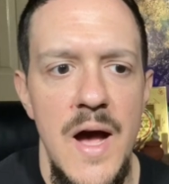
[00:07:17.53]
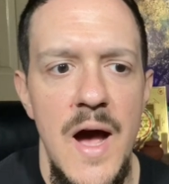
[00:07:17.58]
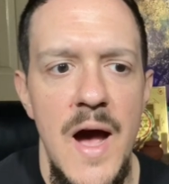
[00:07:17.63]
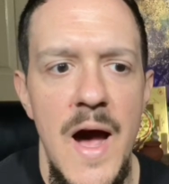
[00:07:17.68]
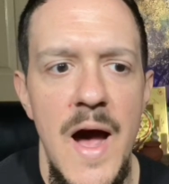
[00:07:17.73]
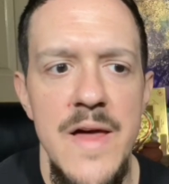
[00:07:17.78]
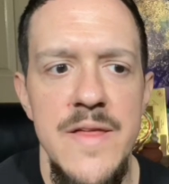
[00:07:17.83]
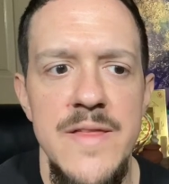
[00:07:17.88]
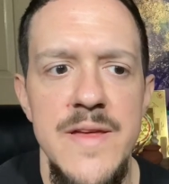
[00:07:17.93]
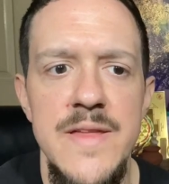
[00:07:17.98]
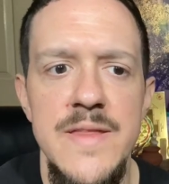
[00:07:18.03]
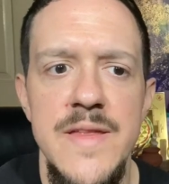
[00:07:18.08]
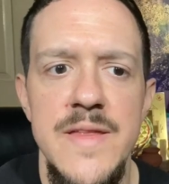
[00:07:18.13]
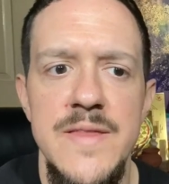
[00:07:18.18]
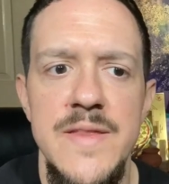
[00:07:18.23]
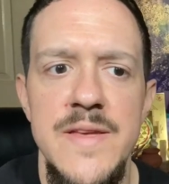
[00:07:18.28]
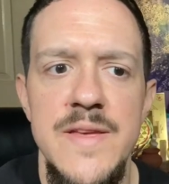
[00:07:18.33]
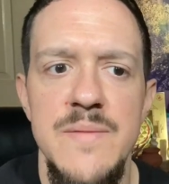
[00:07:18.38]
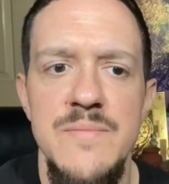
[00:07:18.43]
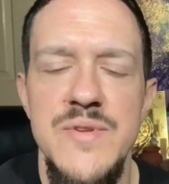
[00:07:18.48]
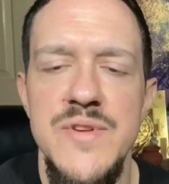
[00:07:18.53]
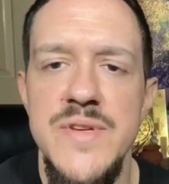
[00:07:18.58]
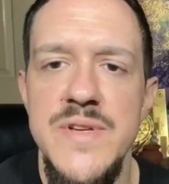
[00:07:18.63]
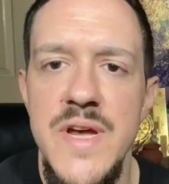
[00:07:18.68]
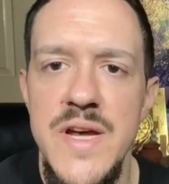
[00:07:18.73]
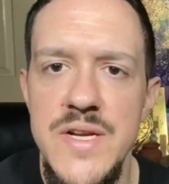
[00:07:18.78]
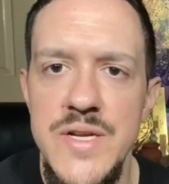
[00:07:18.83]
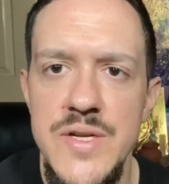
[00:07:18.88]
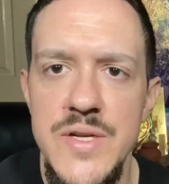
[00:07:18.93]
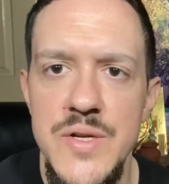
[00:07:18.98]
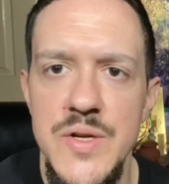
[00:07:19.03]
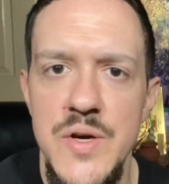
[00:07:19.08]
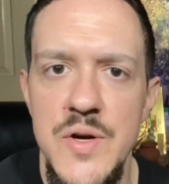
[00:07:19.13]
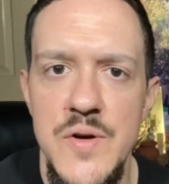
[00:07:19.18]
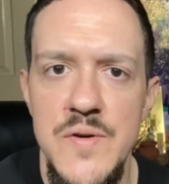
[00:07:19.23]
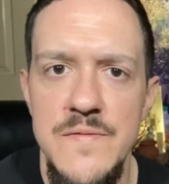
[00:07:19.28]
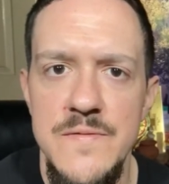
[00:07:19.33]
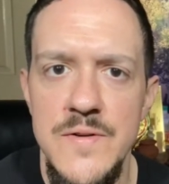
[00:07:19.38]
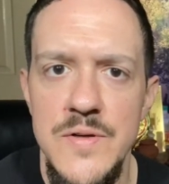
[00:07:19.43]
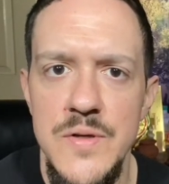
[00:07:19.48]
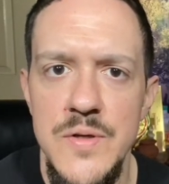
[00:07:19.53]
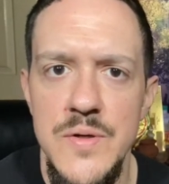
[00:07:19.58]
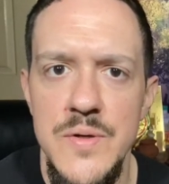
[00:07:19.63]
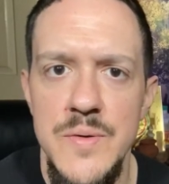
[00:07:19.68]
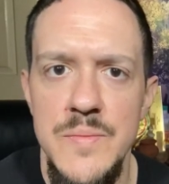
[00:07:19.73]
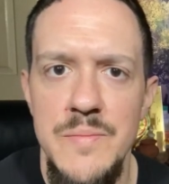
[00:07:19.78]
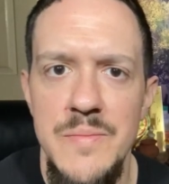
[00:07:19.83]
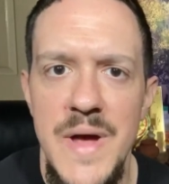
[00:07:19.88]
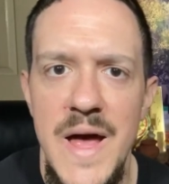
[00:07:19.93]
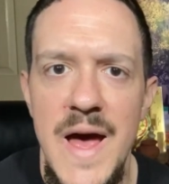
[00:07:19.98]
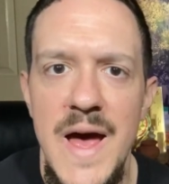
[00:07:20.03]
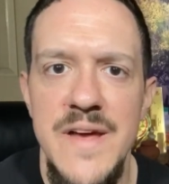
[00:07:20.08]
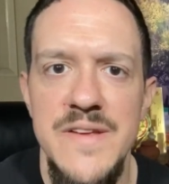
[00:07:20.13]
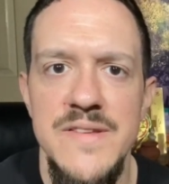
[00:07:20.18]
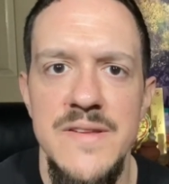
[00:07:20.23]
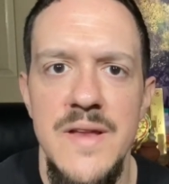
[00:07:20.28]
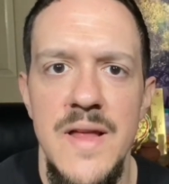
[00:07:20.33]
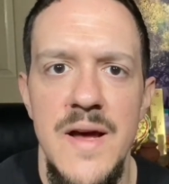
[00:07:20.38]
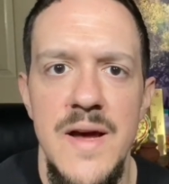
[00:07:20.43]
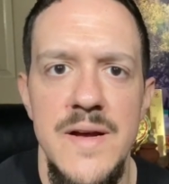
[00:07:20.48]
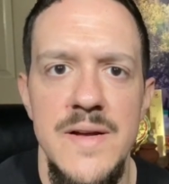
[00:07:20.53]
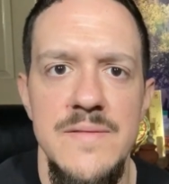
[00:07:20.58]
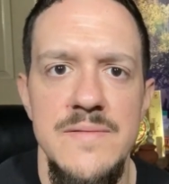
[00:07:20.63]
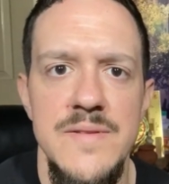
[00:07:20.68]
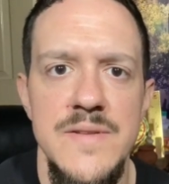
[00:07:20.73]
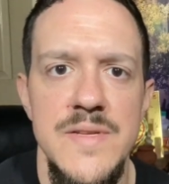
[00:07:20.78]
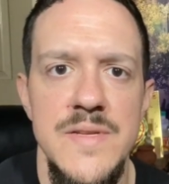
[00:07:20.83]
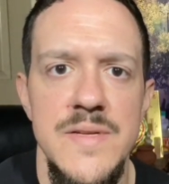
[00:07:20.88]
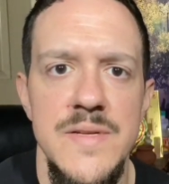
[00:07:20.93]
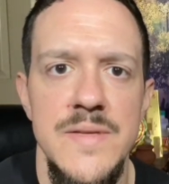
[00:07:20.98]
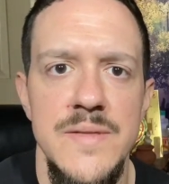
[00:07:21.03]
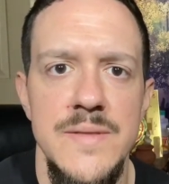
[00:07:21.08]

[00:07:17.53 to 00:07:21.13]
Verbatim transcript: I think that the obsession over past lives,